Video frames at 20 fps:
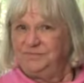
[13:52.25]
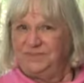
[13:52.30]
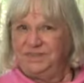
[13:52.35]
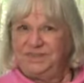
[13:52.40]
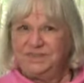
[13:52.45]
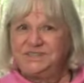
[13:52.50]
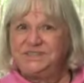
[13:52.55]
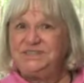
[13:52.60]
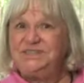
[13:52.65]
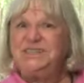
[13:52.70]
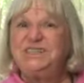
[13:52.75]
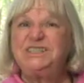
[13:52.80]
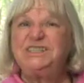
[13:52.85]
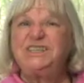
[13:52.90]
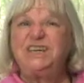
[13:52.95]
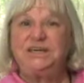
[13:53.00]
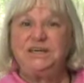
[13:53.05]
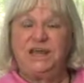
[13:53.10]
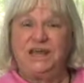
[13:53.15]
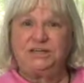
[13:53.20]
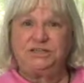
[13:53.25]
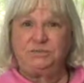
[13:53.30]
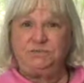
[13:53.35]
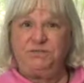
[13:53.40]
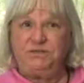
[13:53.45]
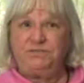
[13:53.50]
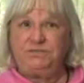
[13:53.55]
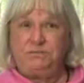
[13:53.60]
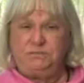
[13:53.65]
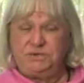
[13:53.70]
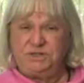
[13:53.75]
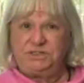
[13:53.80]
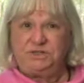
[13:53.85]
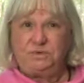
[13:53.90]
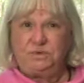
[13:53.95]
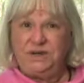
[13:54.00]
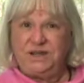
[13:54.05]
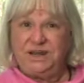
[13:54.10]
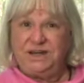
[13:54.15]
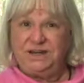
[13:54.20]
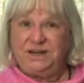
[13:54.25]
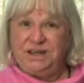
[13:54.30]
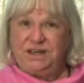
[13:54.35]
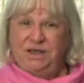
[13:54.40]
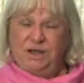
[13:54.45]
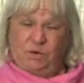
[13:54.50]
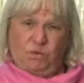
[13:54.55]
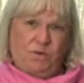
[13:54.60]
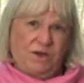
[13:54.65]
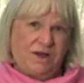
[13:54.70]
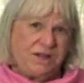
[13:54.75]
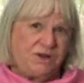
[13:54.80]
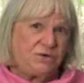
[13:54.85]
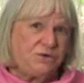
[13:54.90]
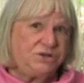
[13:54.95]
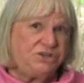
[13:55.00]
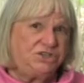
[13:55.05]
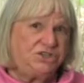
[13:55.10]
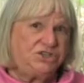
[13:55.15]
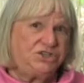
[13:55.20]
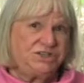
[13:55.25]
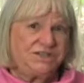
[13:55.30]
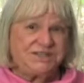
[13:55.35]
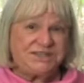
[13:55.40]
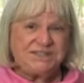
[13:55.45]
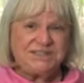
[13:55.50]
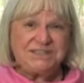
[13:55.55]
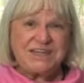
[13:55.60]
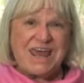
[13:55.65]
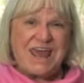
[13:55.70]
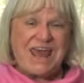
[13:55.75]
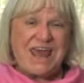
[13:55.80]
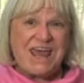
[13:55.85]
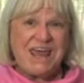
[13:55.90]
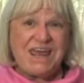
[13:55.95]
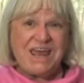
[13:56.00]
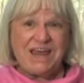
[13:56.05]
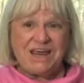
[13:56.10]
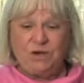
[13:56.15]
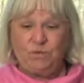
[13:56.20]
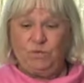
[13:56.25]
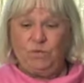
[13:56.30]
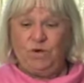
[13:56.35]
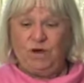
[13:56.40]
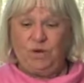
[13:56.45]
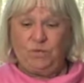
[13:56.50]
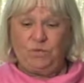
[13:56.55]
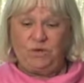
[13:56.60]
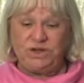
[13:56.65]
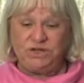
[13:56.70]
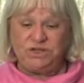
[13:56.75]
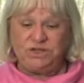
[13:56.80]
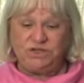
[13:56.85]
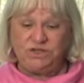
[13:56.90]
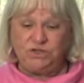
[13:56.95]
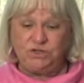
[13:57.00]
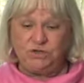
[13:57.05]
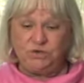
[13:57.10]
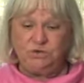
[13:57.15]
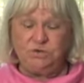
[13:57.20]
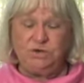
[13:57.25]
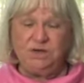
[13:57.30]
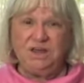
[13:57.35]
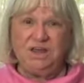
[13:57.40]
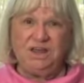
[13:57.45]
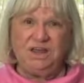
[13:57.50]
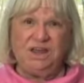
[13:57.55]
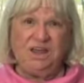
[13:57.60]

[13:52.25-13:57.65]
This disconnect between what Christians say and what we do